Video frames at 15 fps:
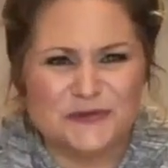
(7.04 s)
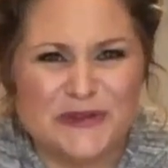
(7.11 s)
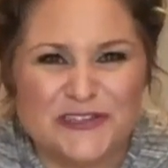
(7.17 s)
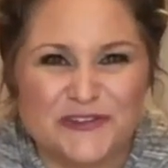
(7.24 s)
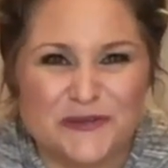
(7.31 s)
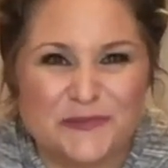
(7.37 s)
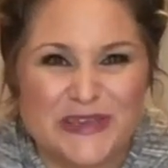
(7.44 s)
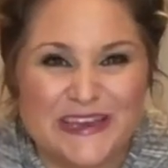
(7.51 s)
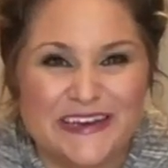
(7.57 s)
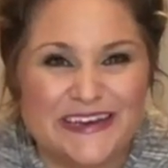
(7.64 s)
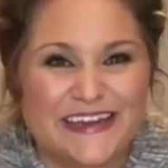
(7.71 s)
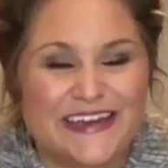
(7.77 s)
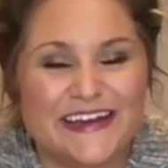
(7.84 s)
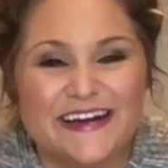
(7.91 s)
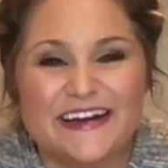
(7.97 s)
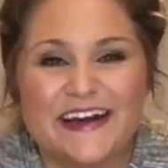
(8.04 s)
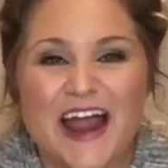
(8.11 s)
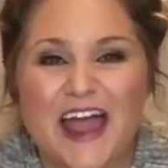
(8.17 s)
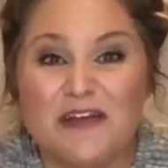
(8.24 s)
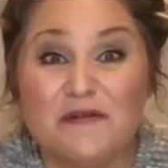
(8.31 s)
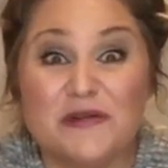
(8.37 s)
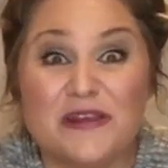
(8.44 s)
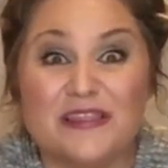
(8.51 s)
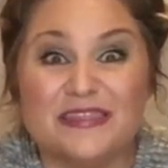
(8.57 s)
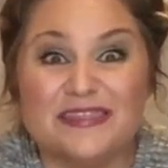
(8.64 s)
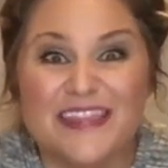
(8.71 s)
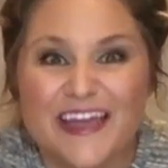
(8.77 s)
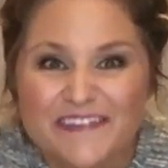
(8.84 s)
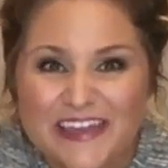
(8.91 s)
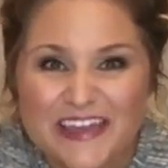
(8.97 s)
so much for being here. I would
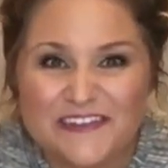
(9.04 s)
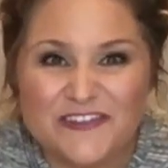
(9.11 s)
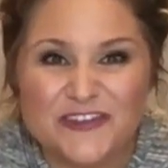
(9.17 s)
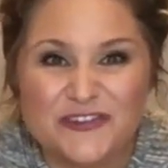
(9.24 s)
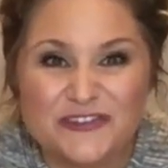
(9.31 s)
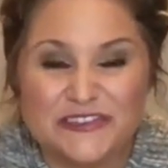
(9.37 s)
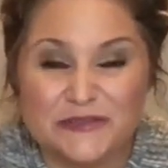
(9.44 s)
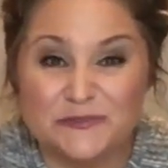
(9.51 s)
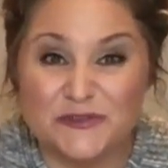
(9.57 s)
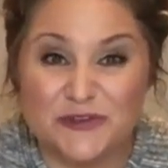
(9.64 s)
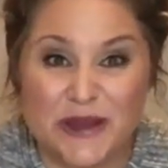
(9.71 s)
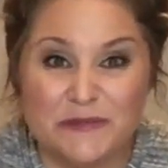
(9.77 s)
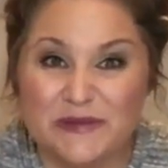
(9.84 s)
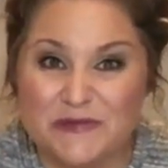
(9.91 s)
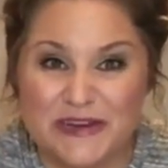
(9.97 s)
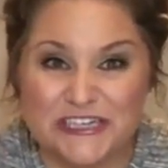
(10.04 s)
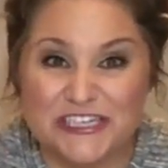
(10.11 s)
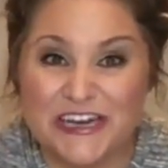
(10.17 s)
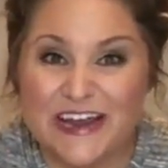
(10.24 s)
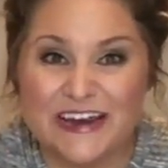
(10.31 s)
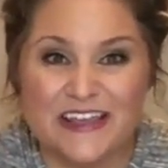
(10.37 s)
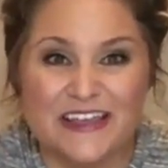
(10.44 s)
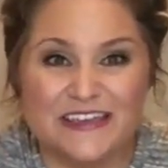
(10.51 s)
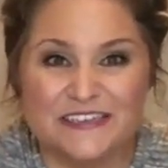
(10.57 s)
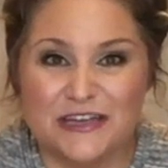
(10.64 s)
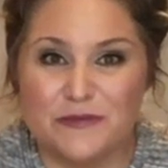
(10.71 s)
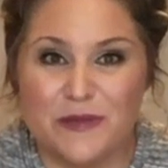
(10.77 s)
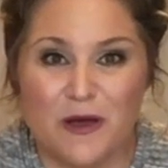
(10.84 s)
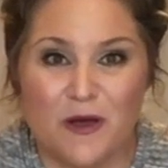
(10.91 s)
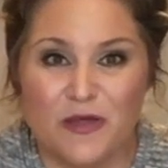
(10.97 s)
love it if you subscribe to my channel. I
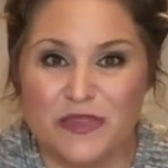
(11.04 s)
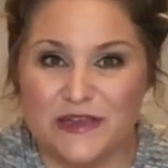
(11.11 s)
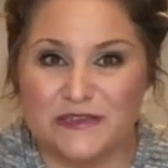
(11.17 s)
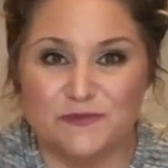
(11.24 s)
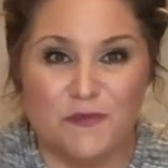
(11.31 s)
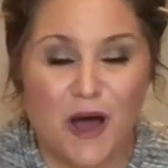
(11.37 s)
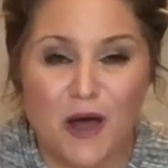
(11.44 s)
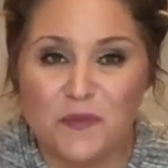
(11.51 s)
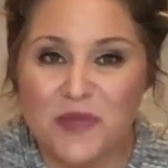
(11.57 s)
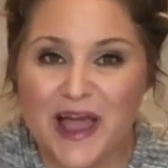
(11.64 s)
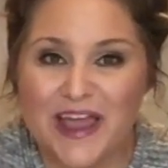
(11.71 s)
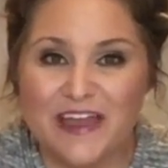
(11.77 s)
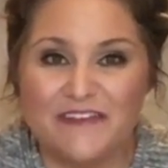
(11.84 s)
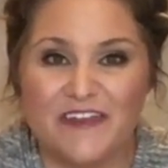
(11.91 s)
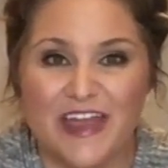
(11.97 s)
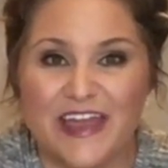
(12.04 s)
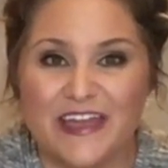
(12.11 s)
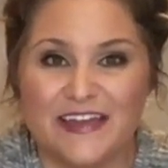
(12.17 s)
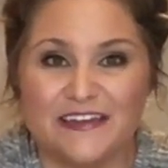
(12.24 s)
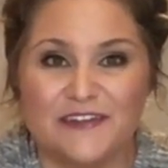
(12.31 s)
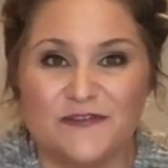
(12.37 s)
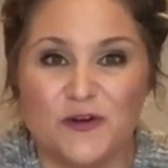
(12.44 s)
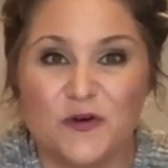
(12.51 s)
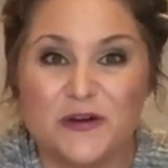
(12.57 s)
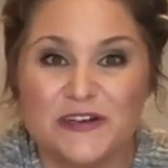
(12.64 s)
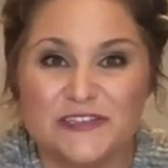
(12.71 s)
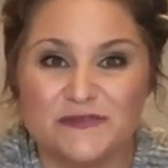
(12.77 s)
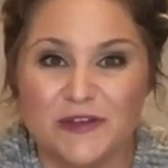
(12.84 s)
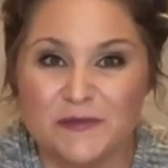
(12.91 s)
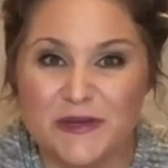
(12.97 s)
talk about all things mom life, and of
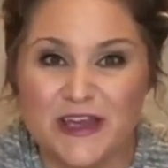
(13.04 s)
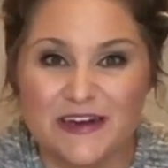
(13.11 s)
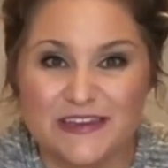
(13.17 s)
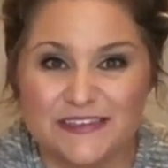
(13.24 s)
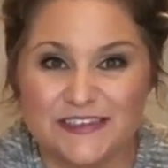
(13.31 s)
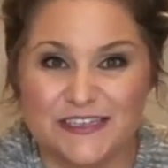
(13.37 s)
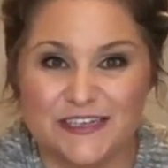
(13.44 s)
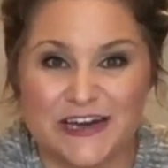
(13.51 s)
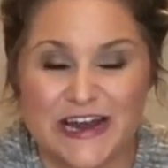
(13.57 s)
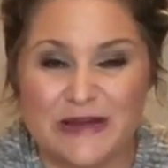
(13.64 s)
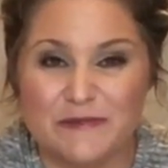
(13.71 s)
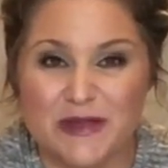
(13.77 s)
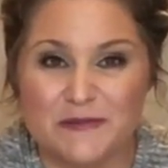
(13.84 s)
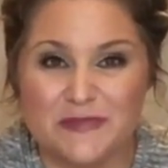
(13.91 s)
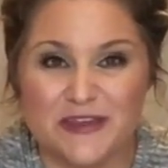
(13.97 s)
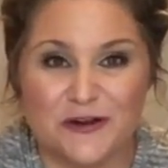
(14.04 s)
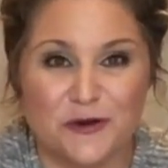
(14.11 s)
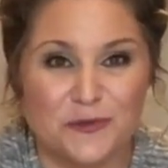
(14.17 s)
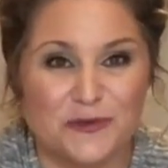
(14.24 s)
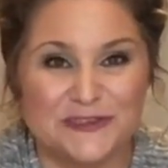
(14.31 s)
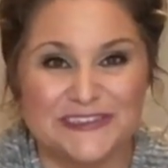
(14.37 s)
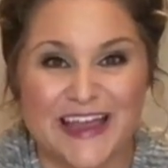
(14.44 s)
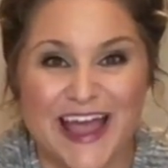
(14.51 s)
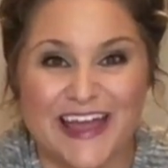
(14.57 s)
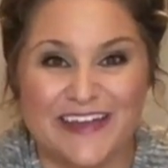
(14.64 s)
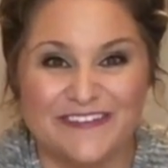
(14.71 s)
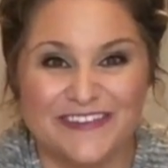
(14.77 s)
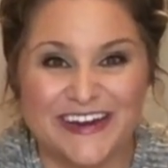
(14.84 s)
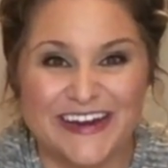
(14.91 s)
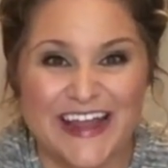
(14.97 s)
course find me on Instagram. I'm there almost
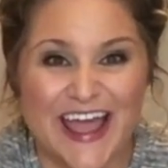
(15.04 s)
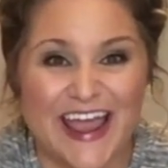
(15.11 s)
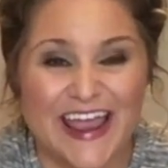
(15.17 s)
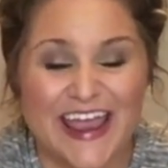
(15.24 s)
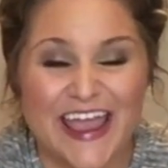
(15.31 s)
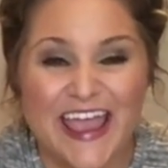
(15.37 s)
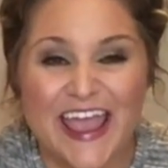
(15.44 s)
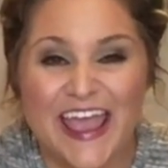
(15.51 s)
every day.